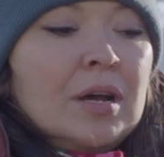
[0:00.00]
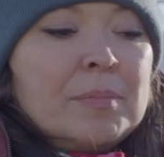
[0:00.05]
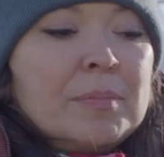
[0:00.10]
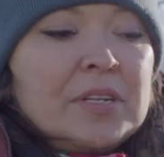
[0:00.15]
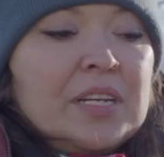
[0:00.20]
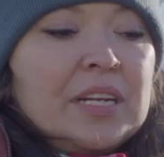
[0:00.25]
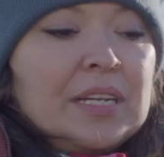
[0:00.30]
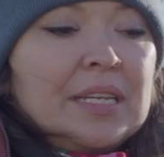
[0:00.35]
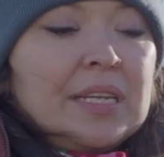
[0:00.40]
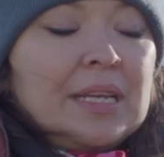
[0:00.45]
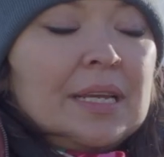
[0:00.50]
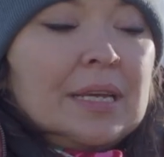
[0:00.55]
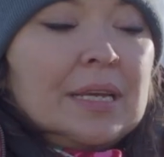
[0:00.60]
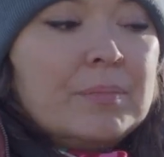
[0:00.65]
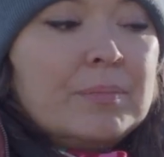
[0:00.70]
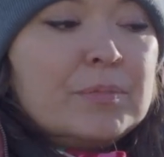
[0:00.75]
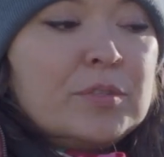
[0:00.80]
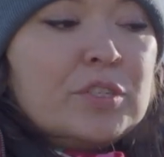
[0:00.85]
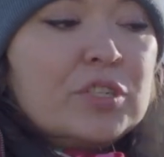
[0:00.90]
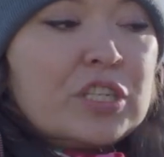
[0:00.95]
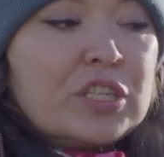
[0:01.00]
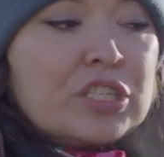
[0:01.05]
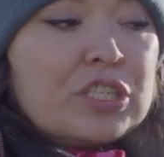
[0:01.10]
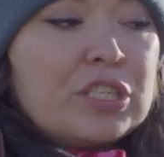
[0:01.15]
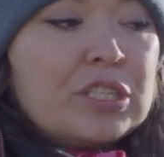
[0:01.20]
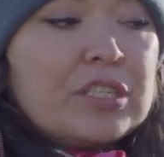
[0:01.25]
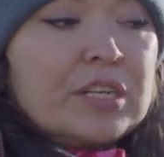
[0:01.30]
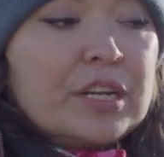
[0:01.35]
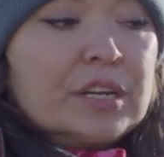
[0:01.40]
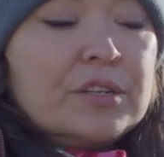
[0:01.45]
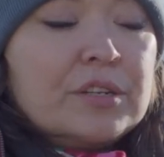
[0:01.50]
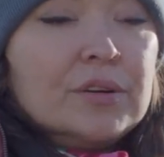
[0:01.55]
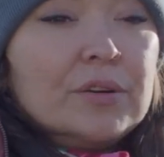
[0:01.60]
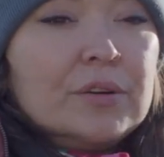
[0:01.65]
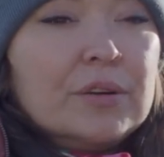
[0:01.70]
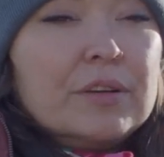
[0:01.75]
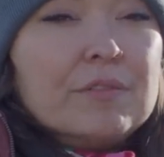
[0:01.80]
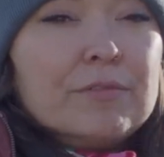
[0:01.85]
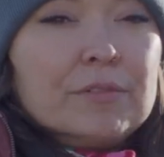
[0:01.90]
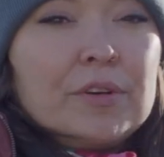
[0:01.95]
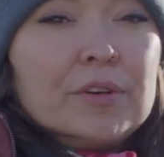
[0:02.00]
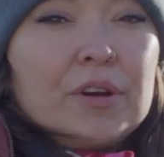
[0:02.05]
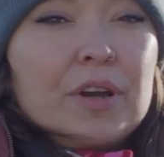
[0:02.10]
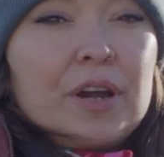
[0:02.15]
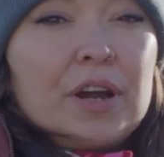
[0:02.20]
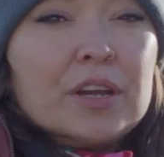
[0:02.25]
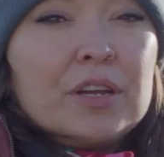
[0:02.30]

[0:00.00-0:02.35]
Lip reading: protecting traditional territory for our